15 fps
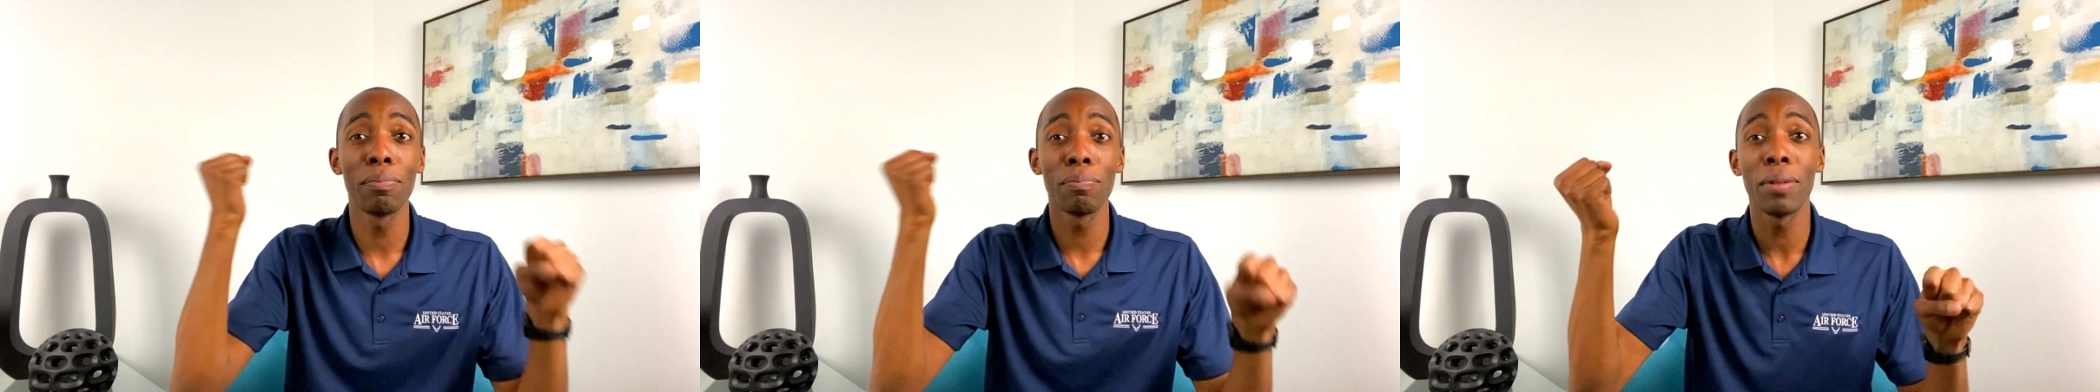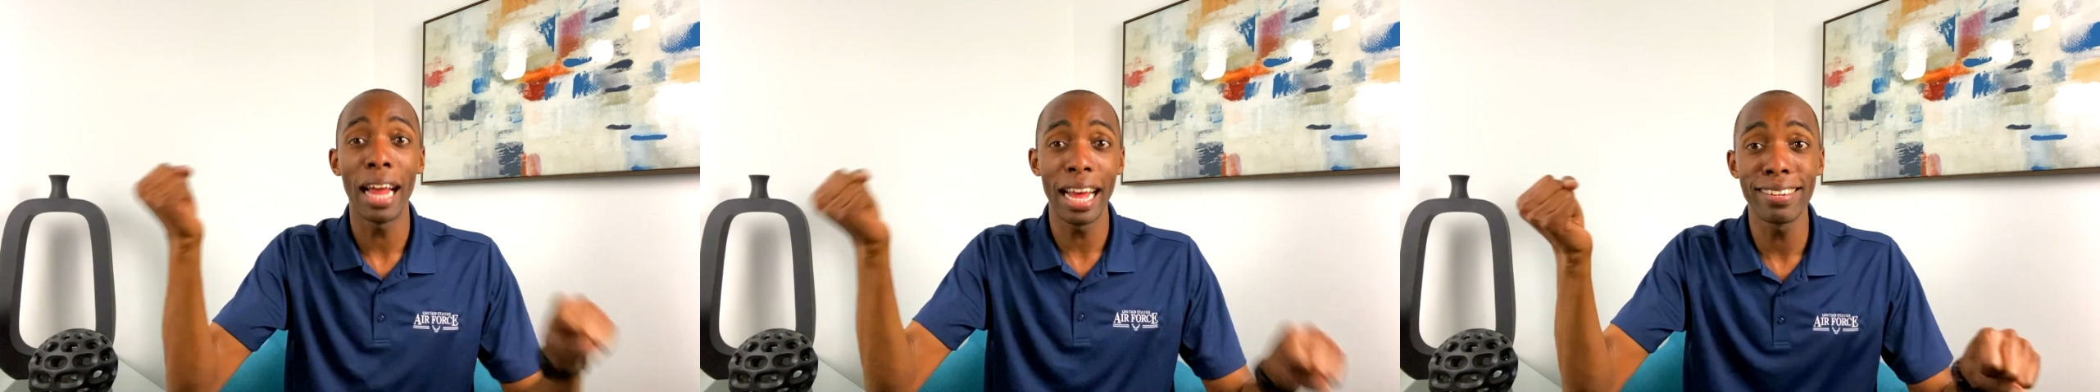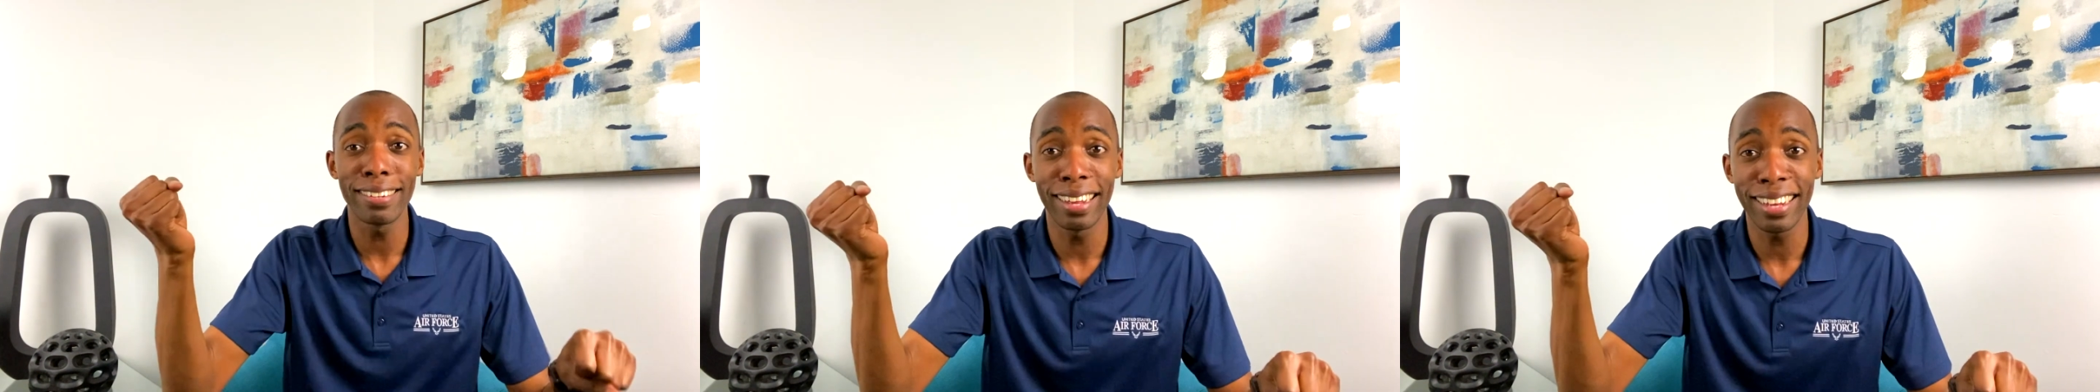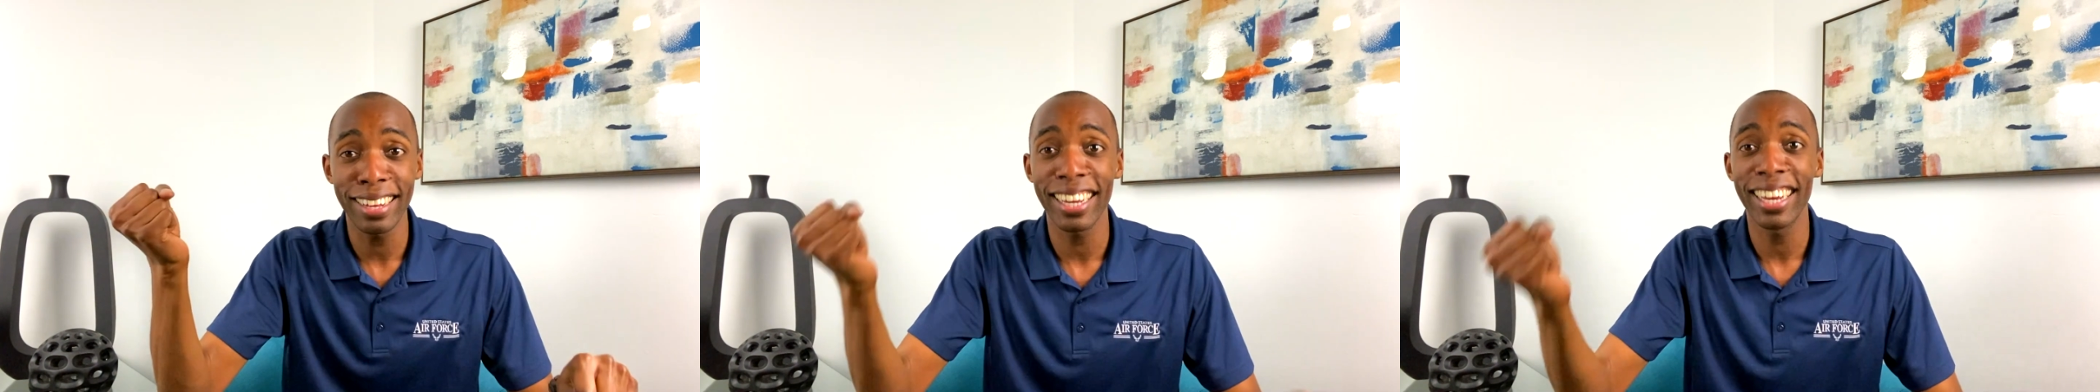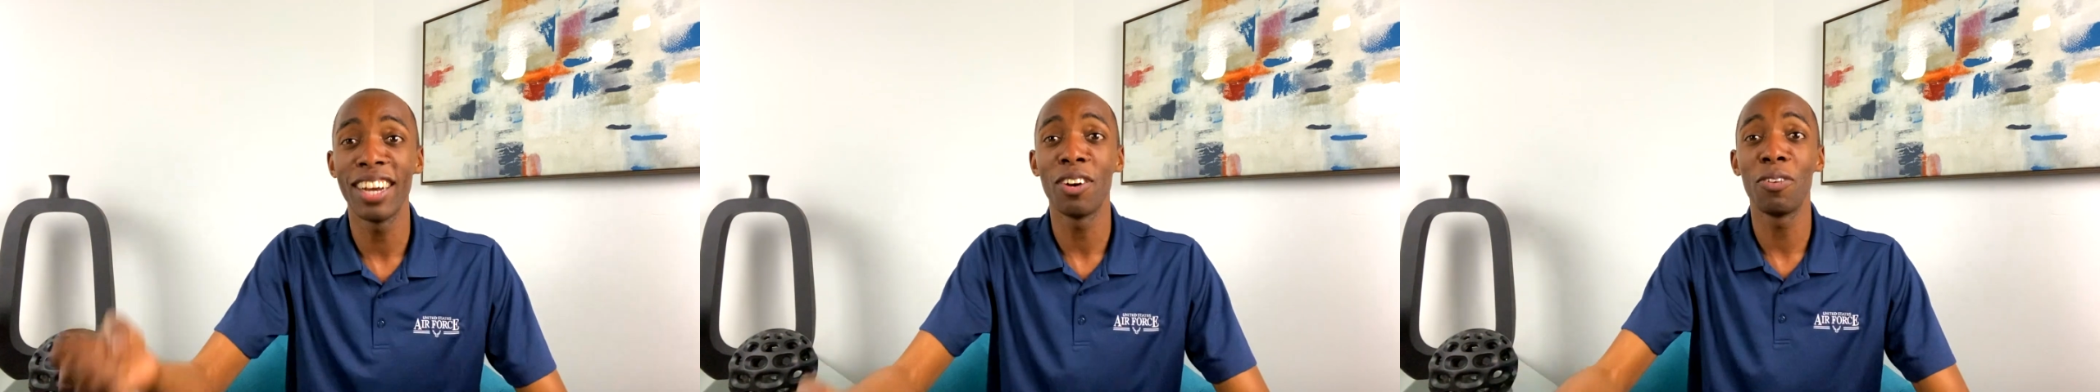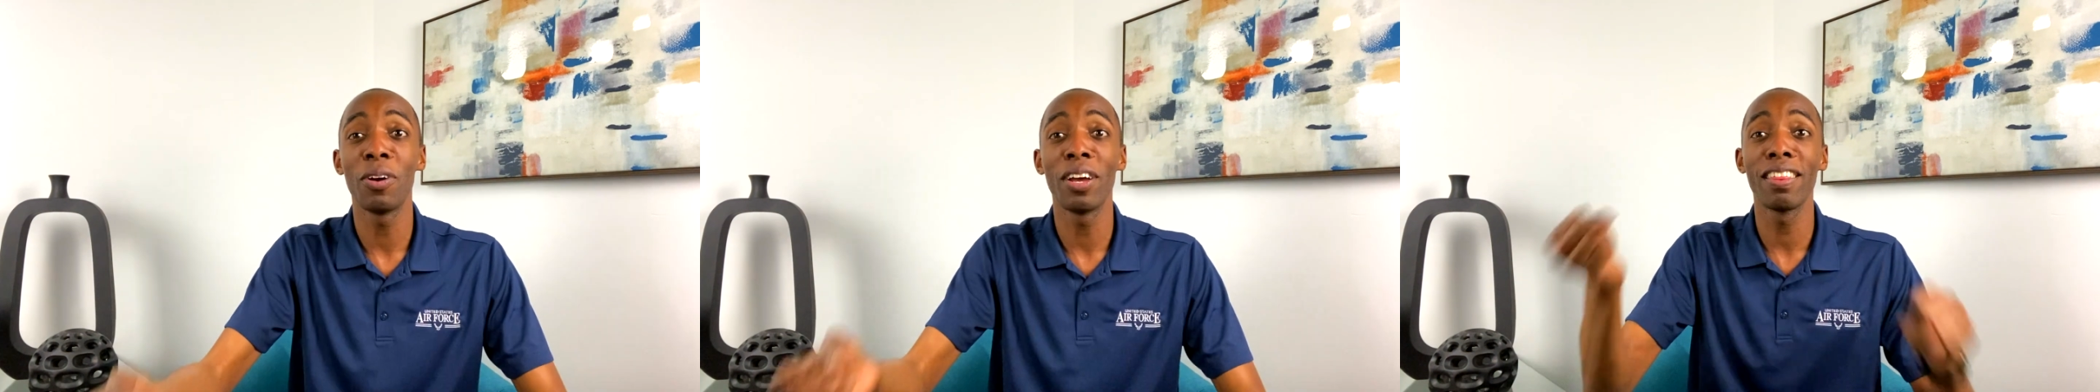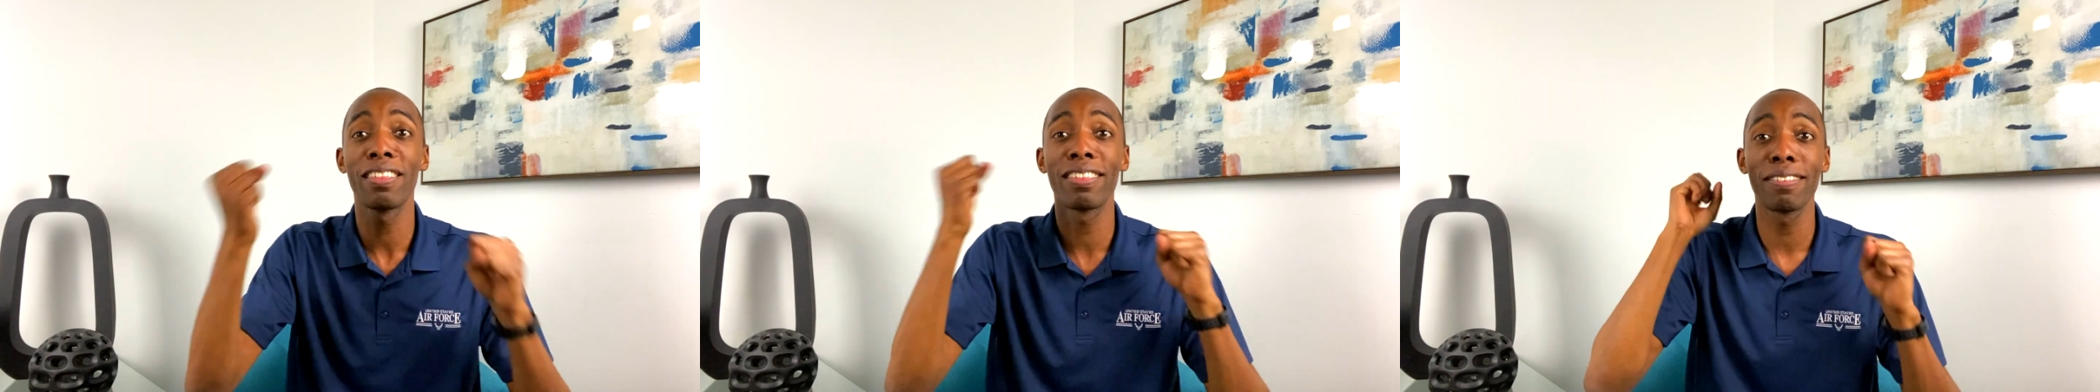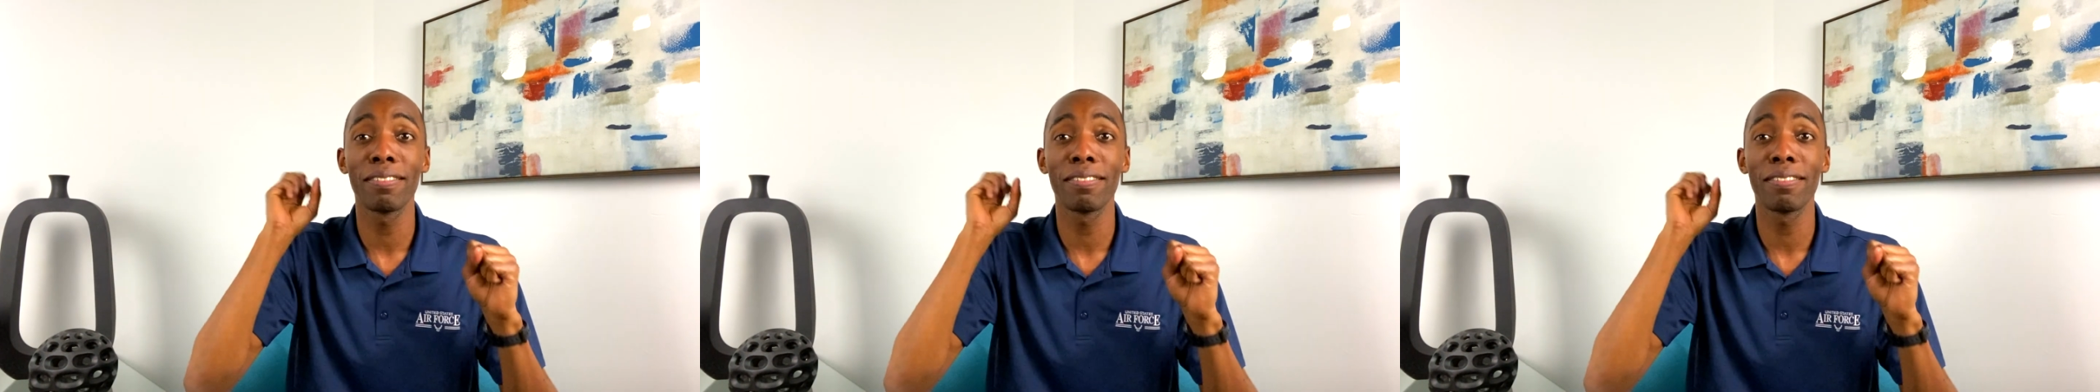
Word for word: plastic with